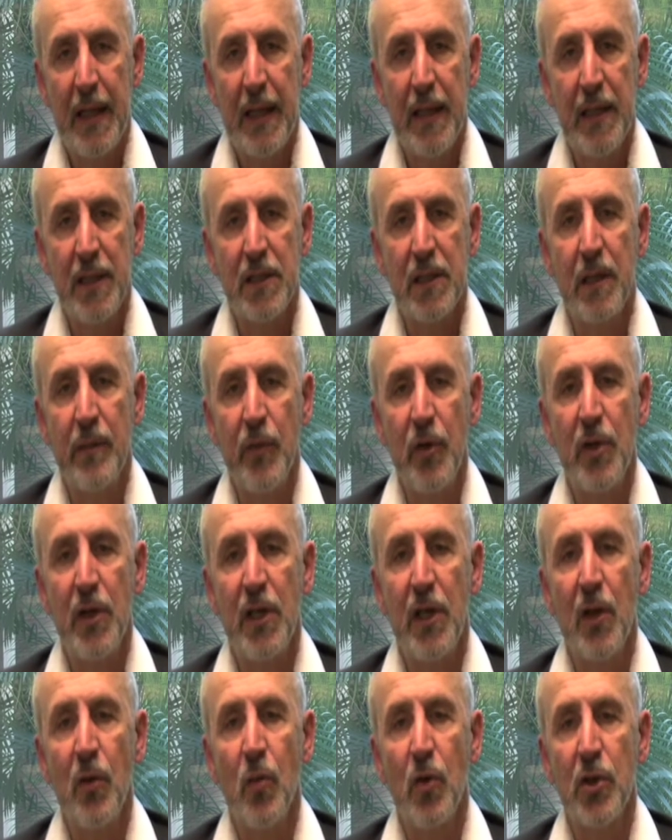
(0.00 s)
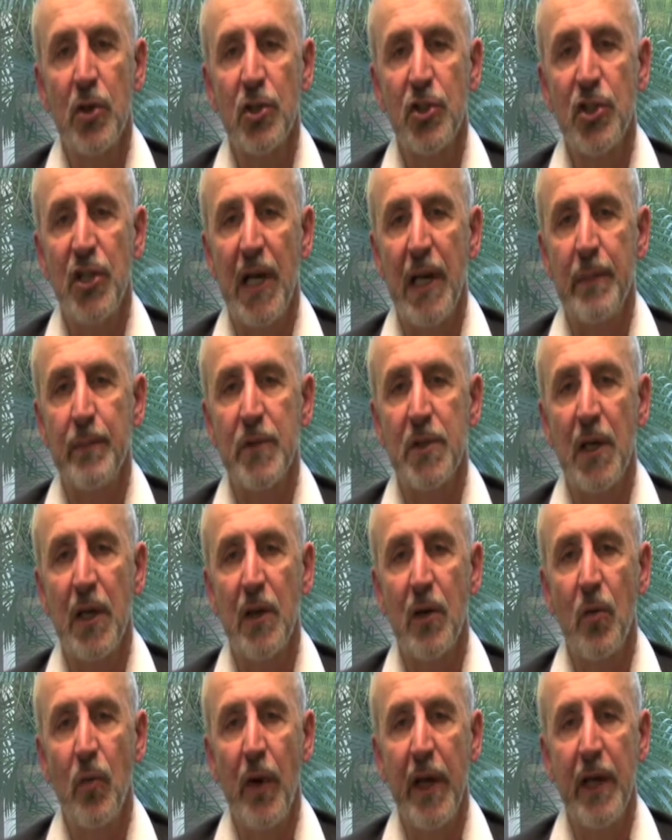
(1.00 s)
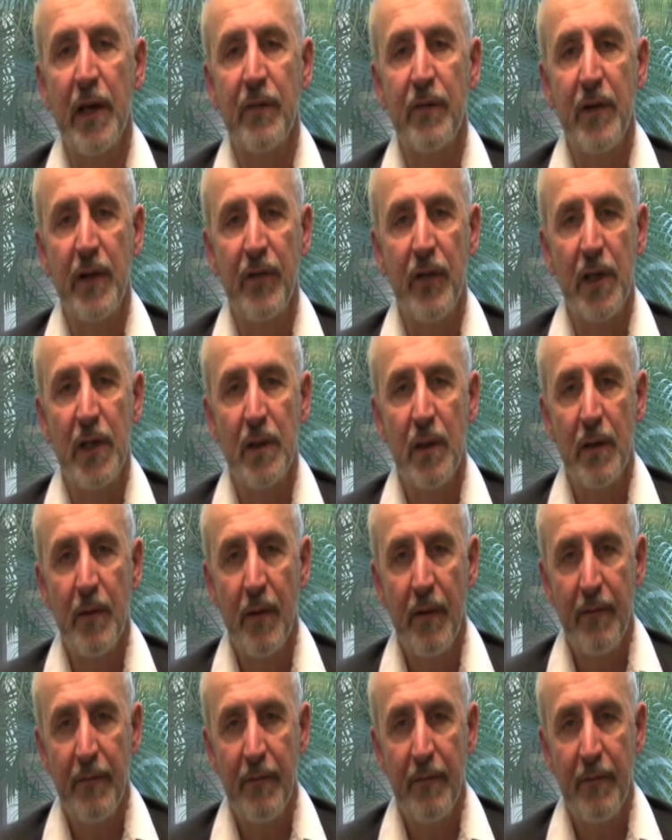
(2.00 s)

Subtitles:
These community workshops are a way of giving